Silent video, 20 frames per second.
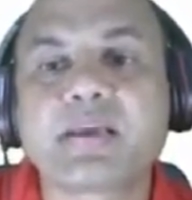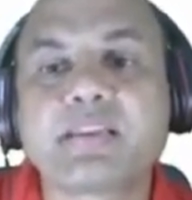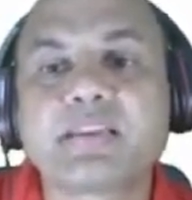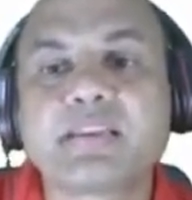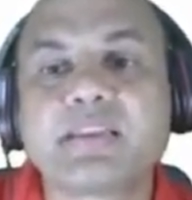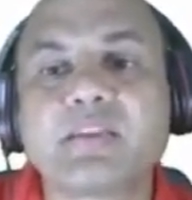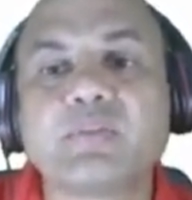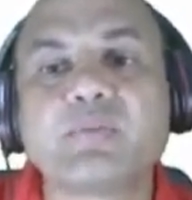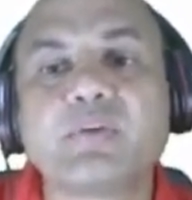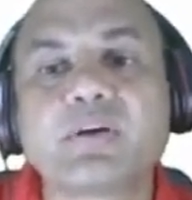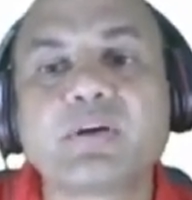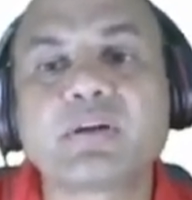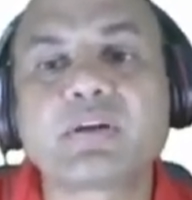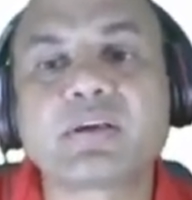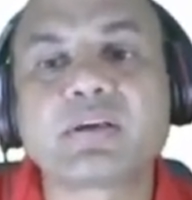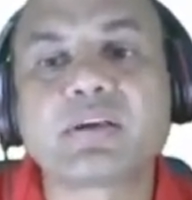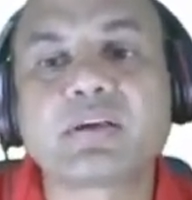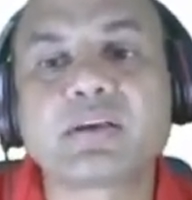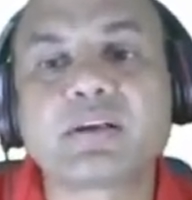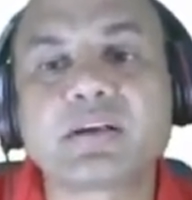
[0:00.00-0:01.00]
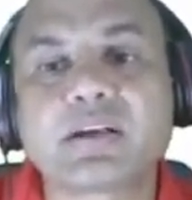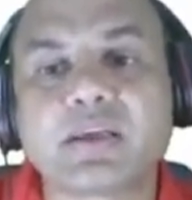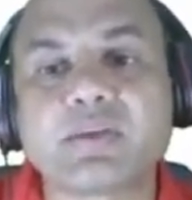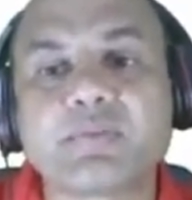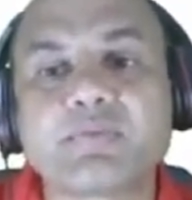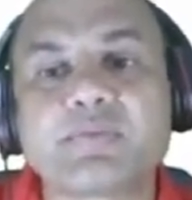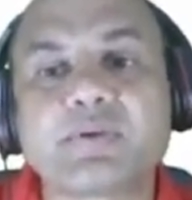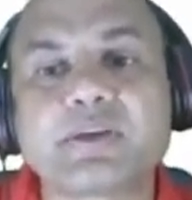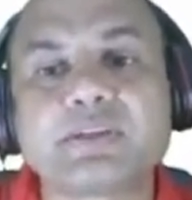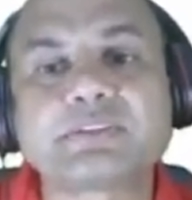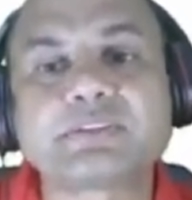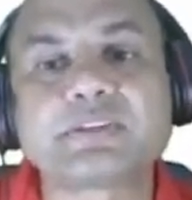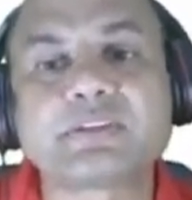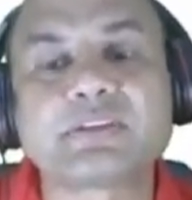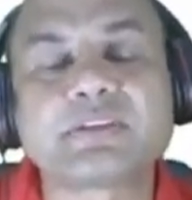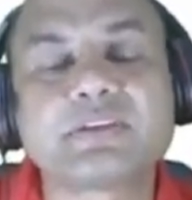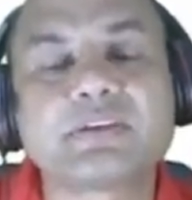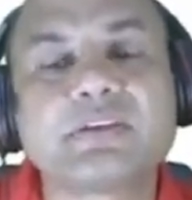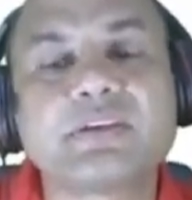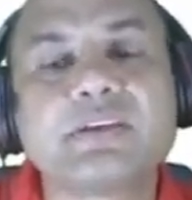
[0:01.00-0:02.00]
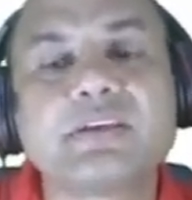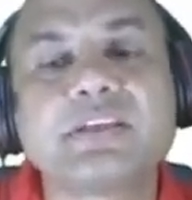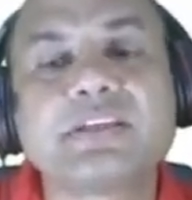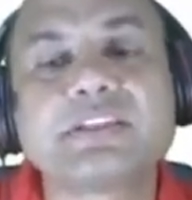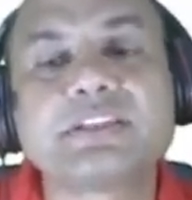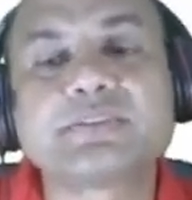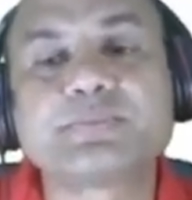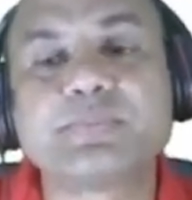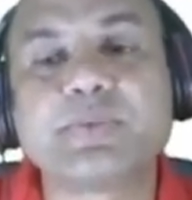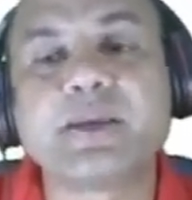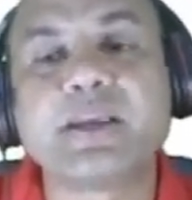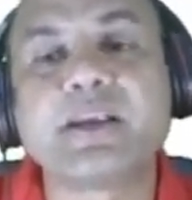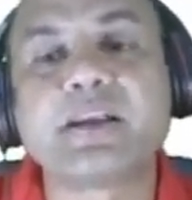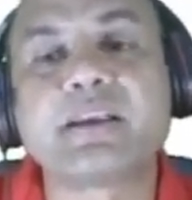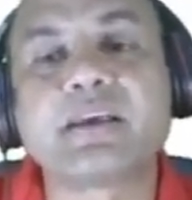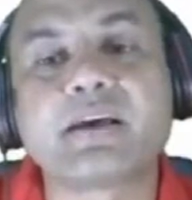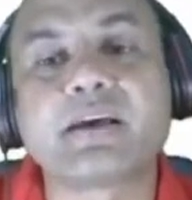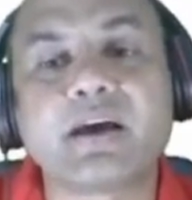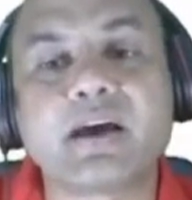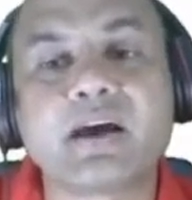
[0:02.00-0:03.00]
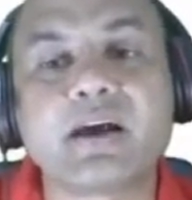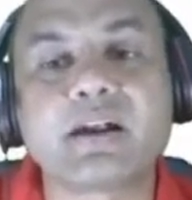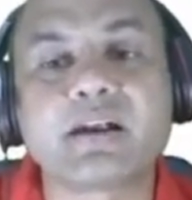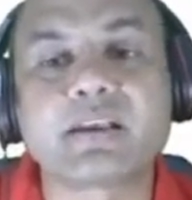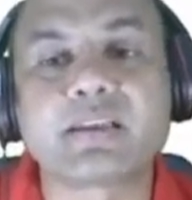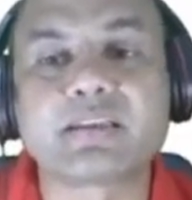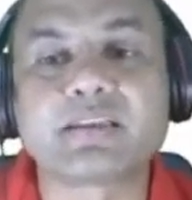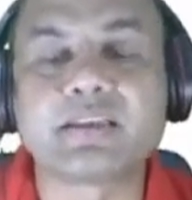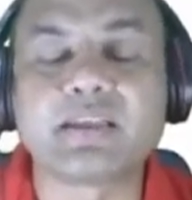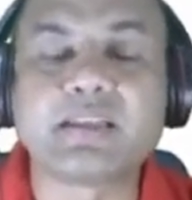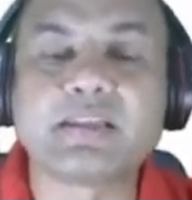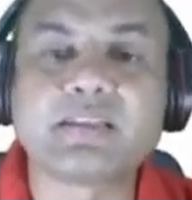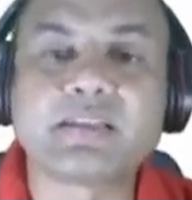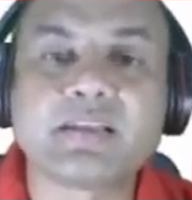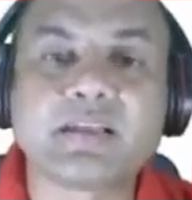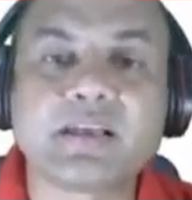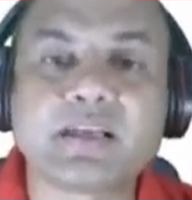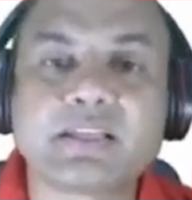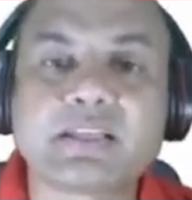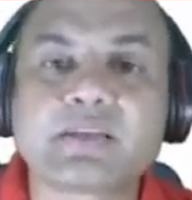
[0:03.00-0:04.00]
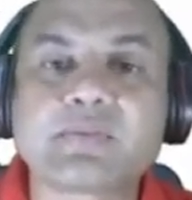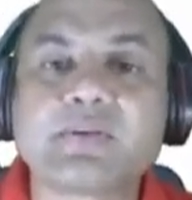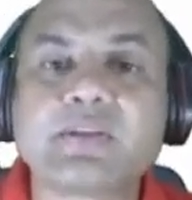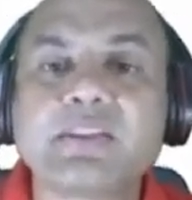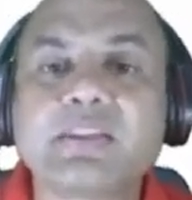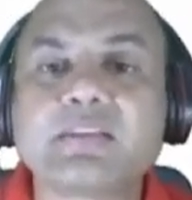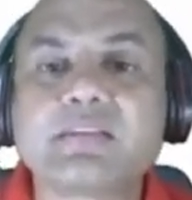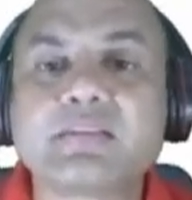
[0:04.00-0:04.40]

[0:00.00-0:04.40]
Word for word: Then what? Type first. Spade. Heart. Then other one?